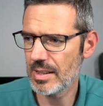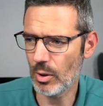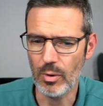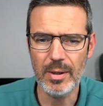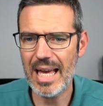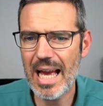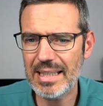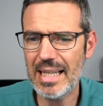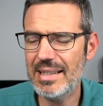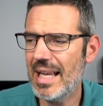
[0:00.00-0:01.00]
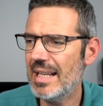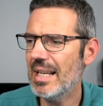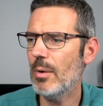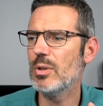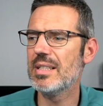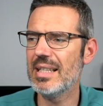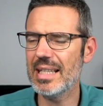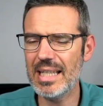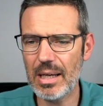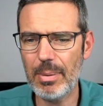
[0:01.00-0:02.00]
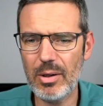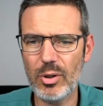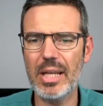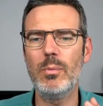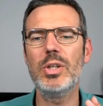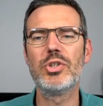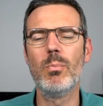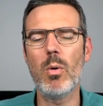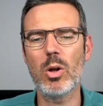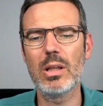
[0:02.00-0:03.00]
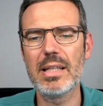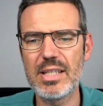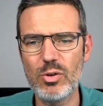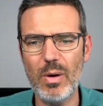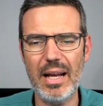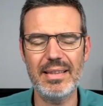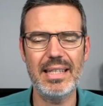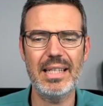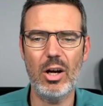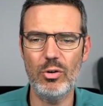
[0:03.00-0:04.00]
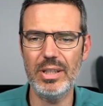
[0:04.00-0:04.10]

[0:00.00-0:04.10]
So that, and then I was thinking about, okay, which models do I think are